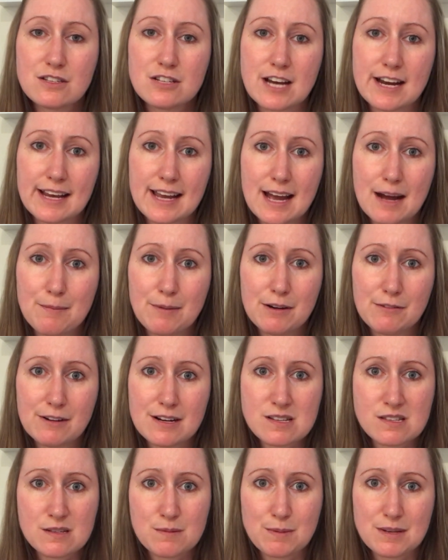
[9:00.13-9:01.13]
check out my
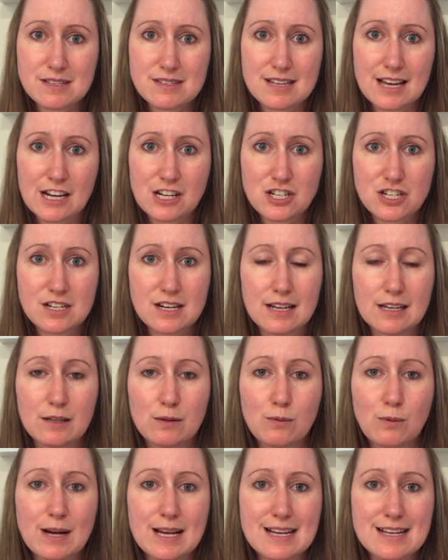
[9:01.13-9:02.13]
recipe section at
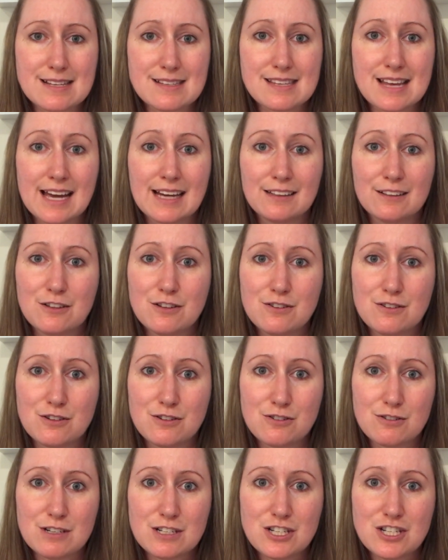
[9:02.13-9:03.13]

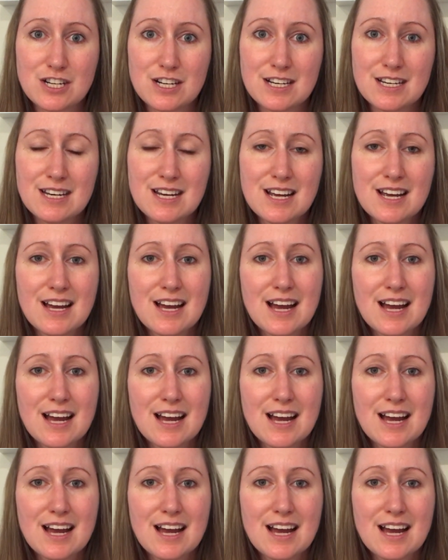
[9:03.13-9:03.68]
louiseellennutrition.com.au,